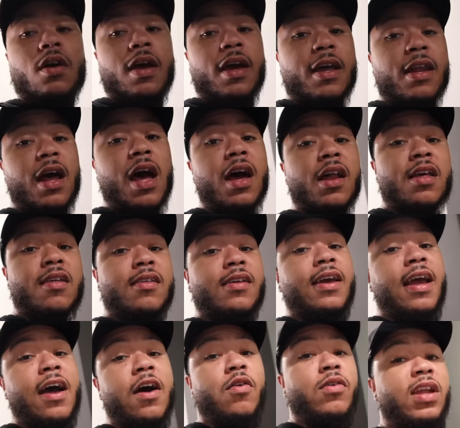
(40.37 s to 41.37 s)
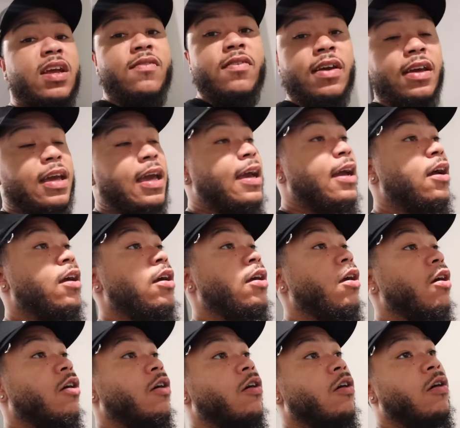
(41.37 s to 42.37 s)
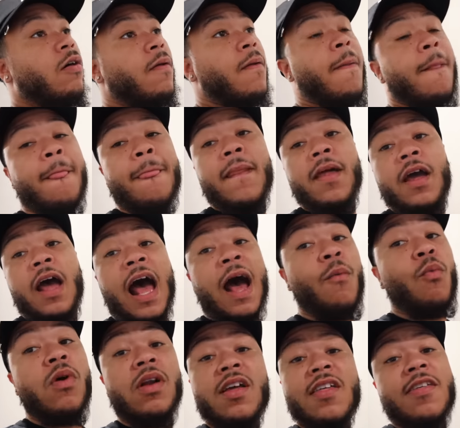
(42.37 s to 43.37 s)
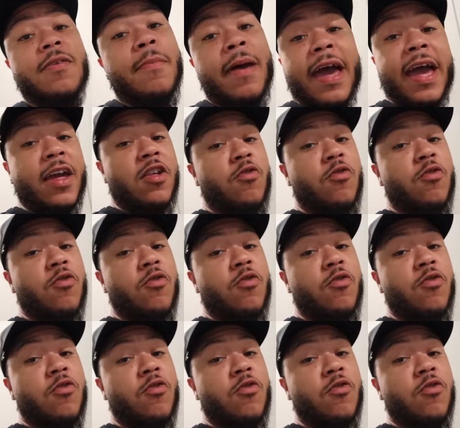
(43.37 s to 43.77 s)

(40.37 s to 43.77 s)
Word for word: And honestly, I don't even care, y'all. I want to smash.